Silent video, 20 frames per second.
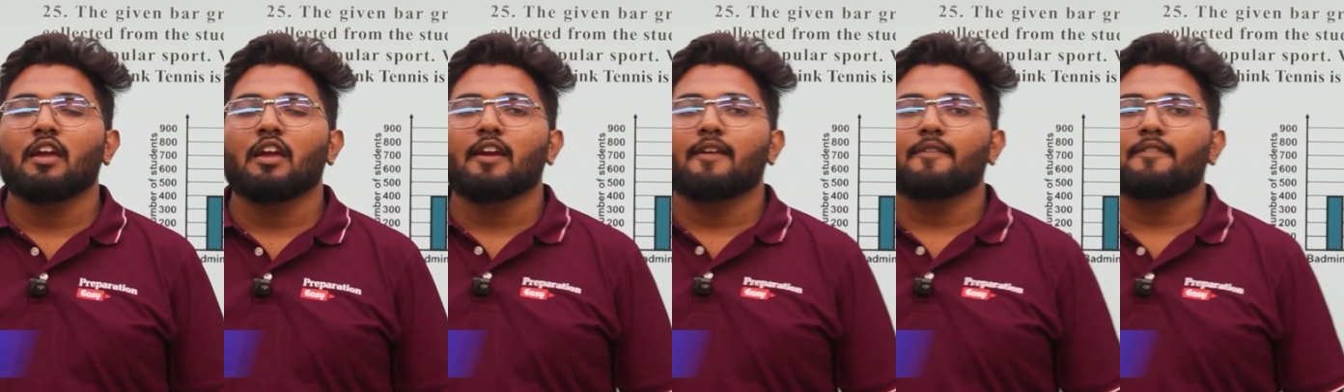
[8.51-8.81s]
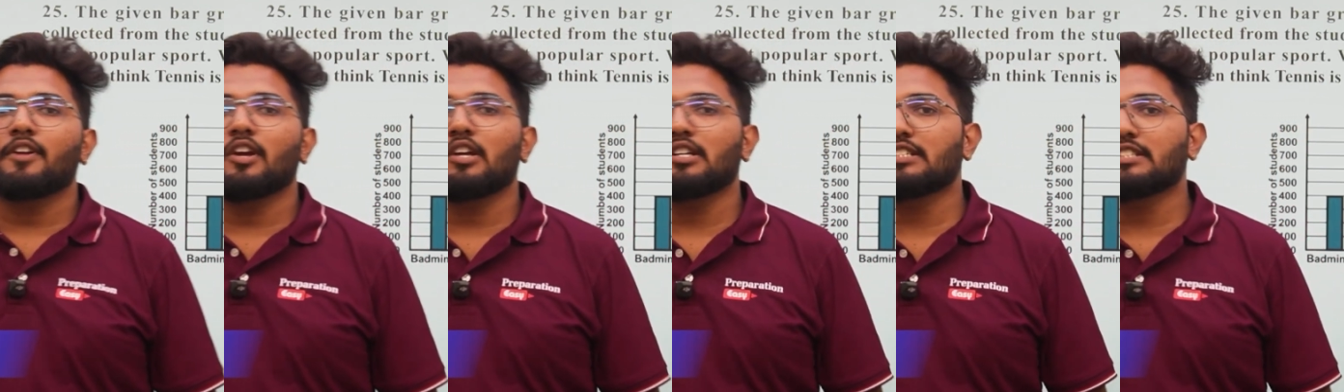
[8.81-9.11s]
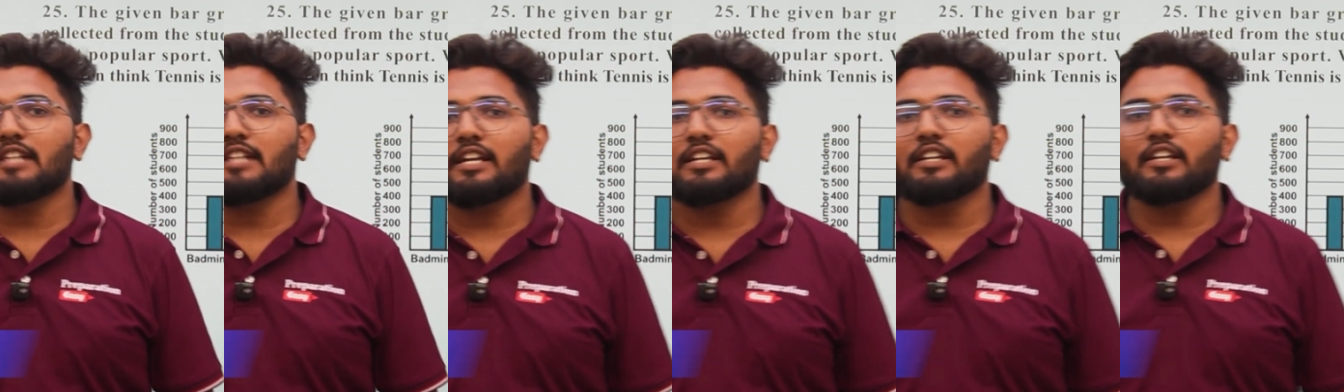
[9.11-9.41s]
We had
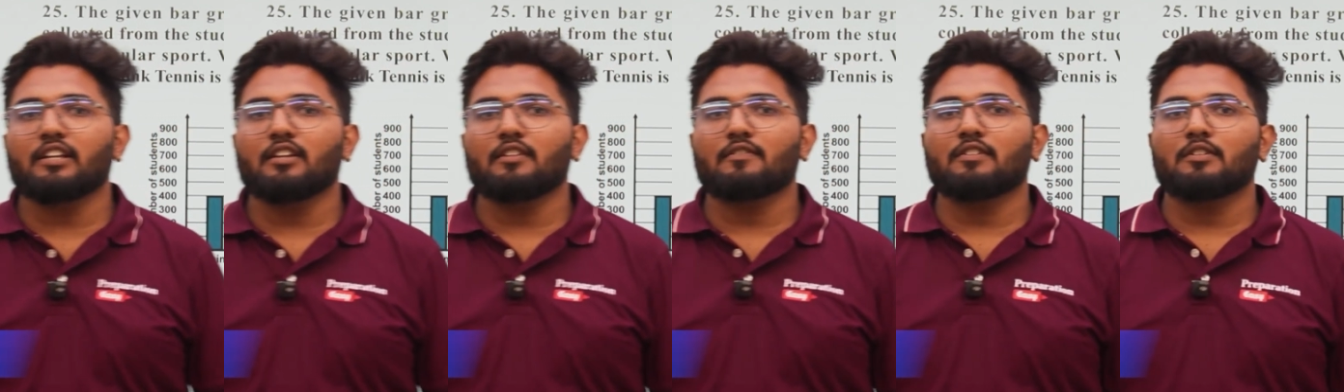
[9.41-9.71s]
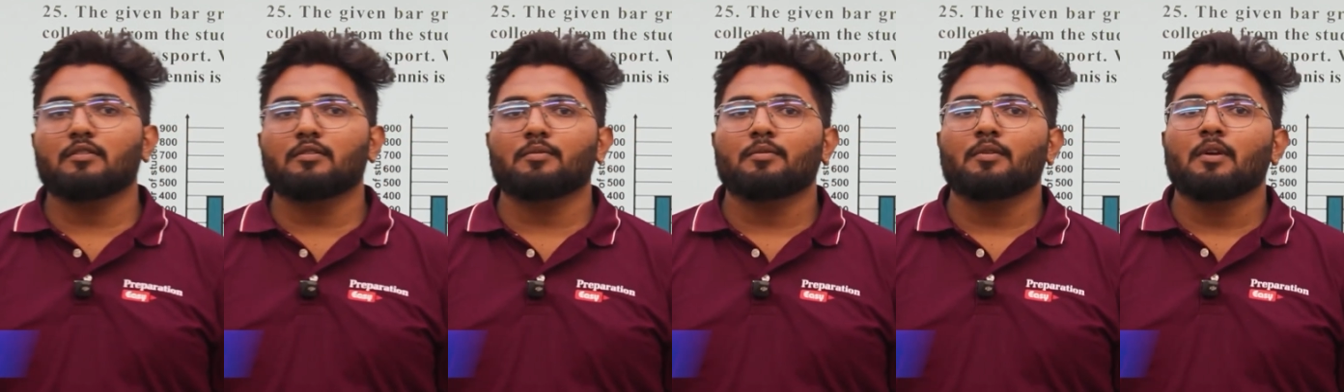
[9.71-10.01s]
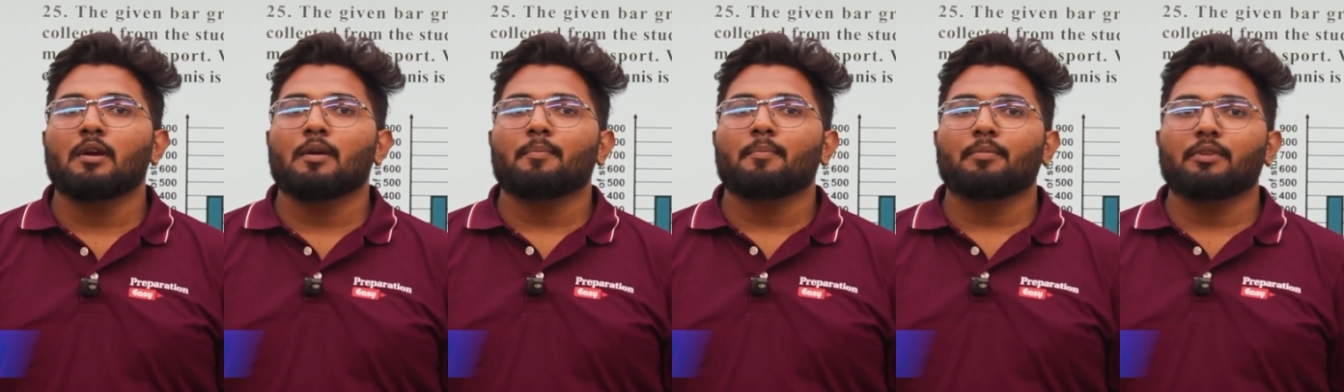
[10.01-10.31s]
started our
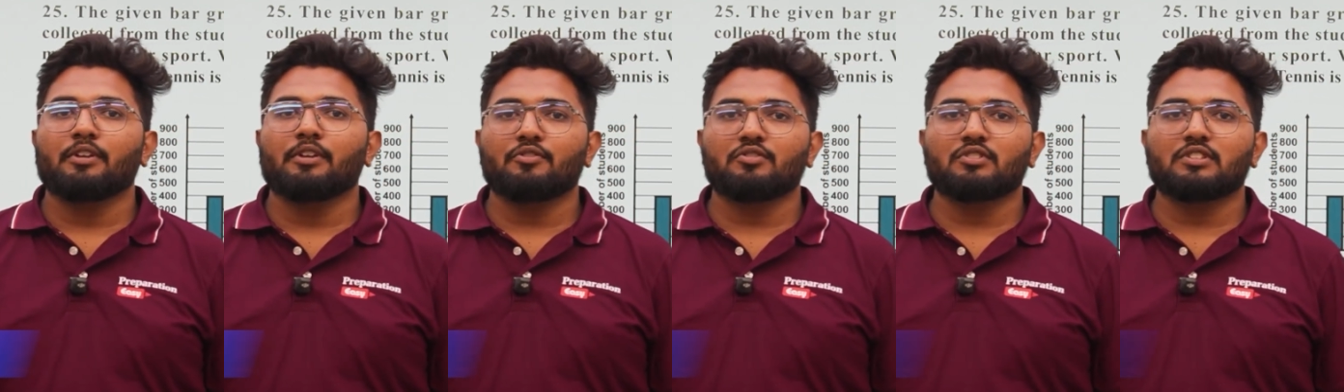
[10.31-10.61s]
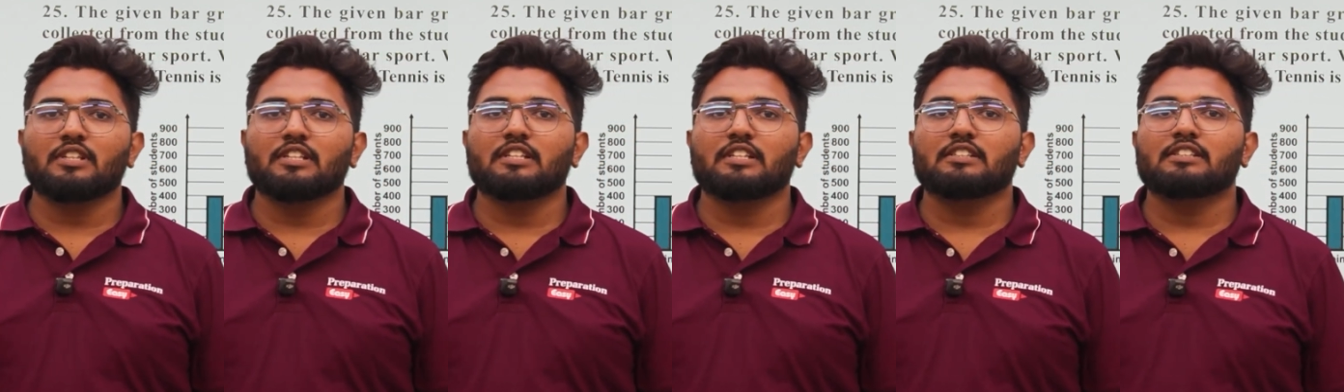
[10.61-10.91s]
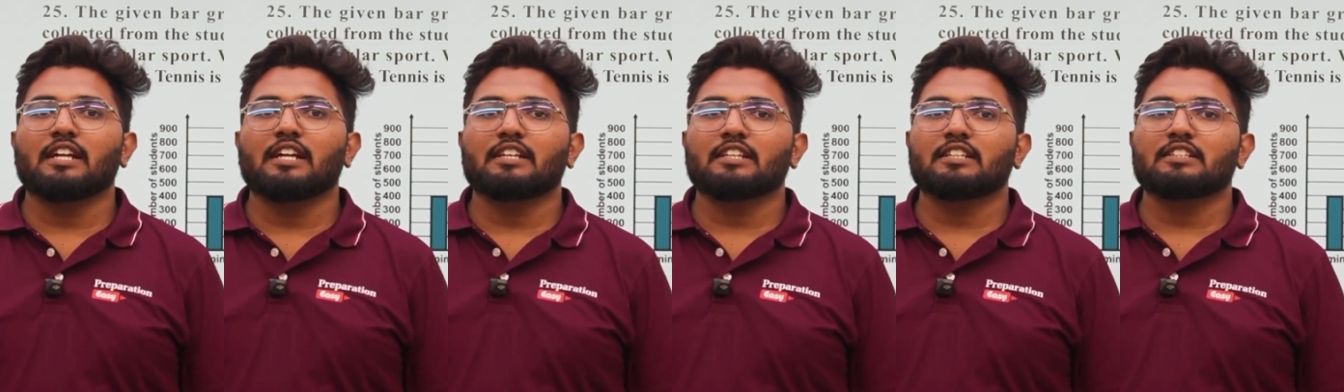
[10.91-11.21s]
new series,
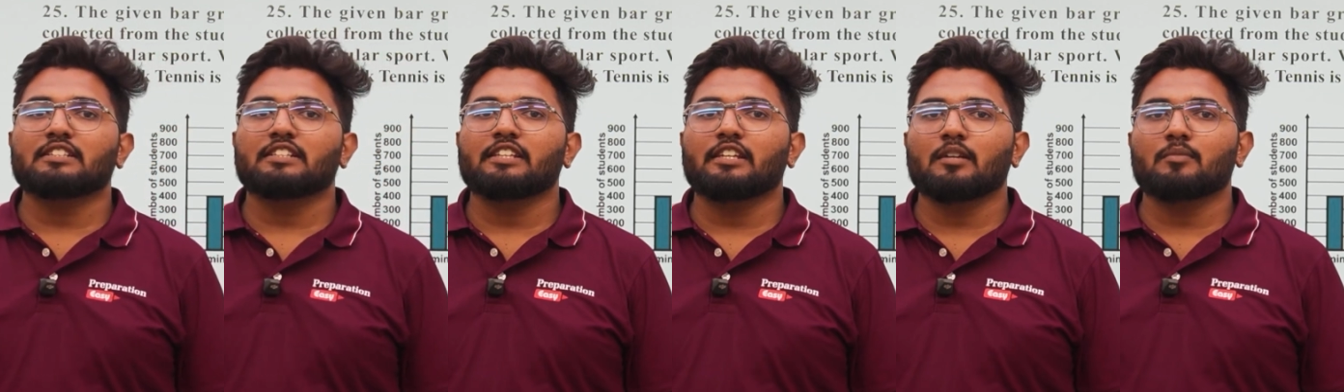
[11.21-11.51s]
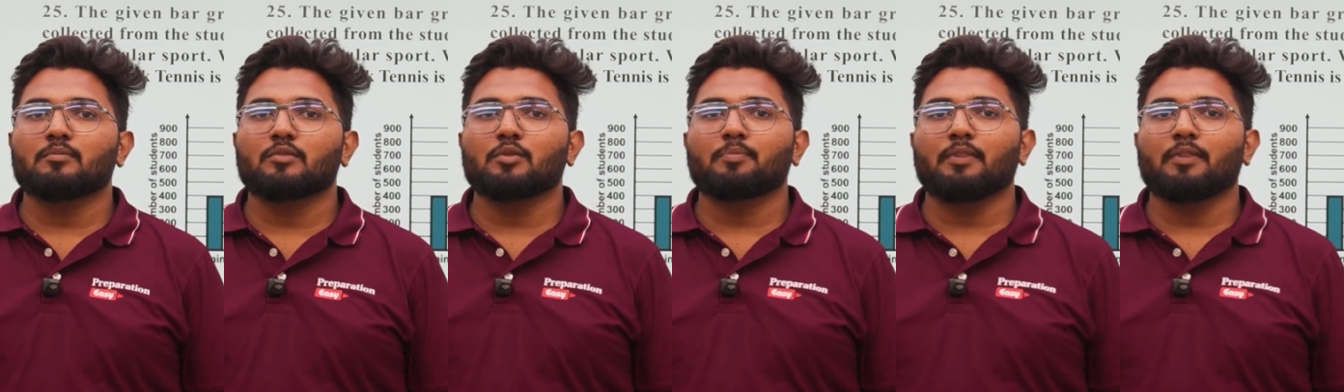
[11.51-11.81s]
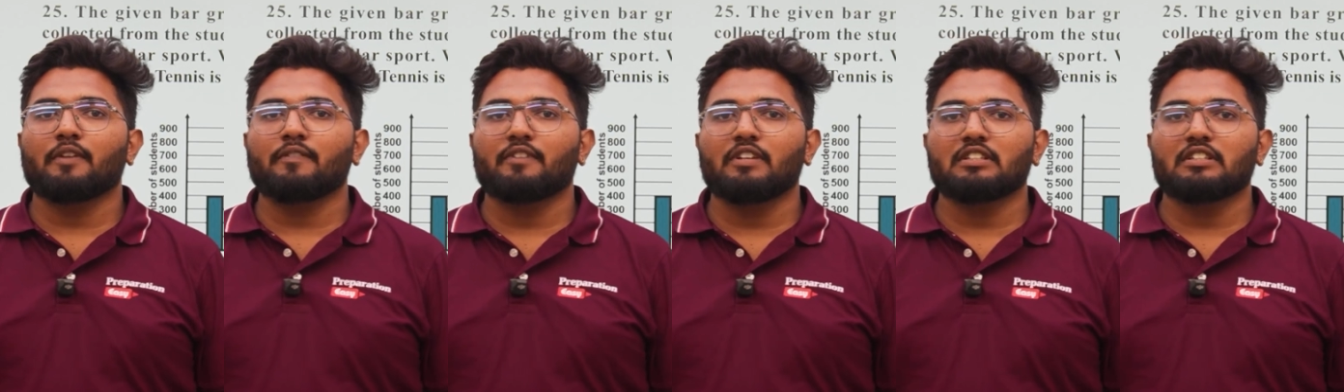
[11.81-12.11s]
that is CMO
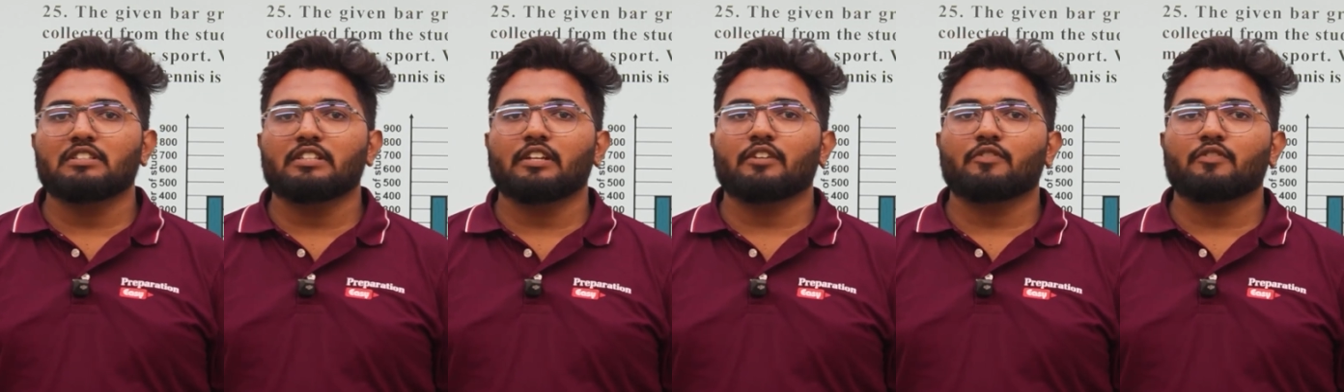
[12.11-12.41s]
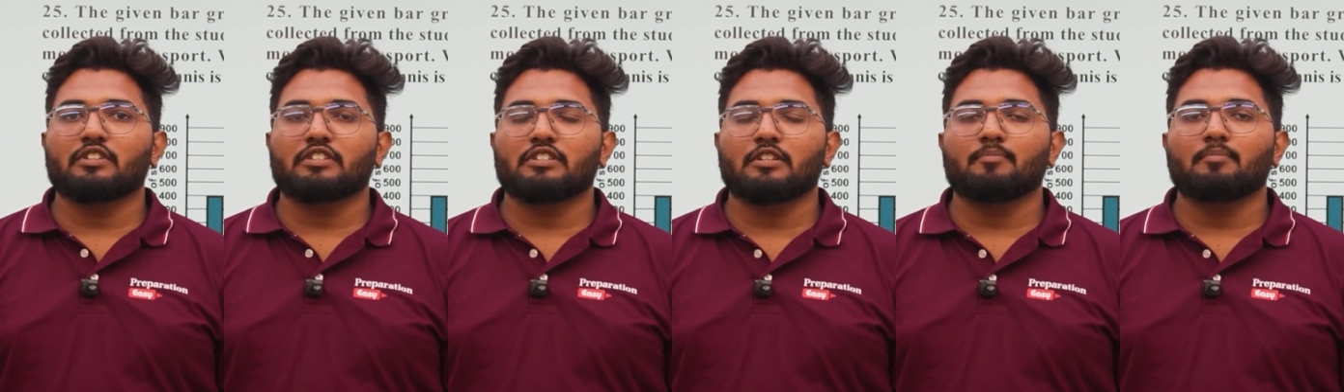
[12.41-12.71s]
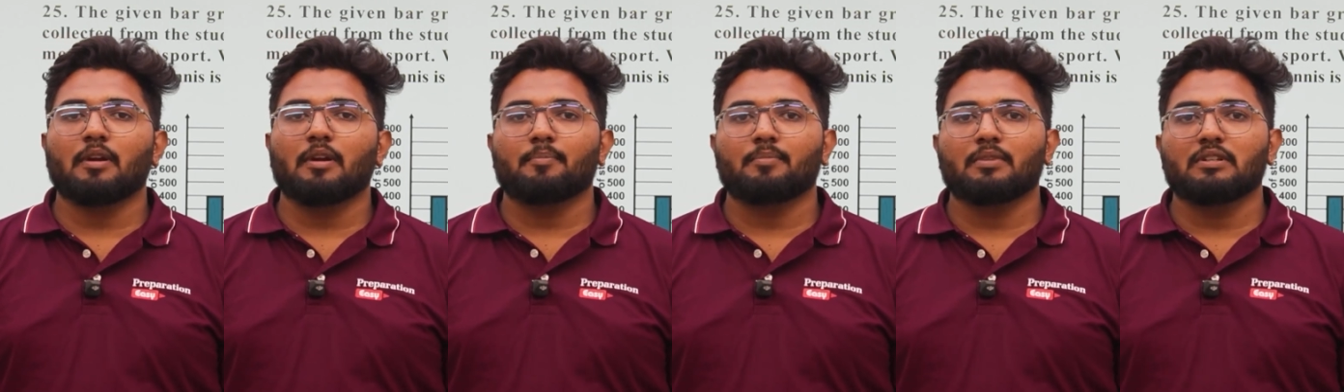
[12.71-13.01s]
previous year question
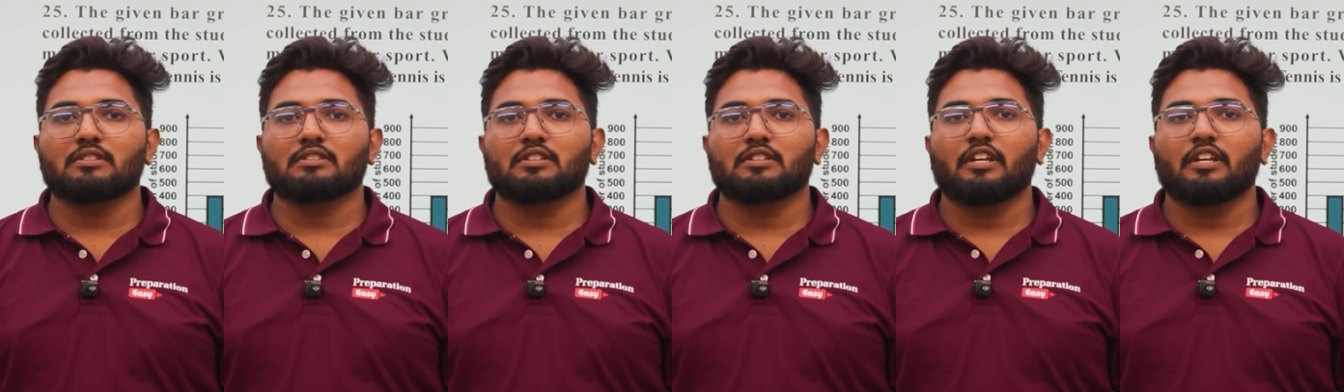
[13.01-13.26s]
papers,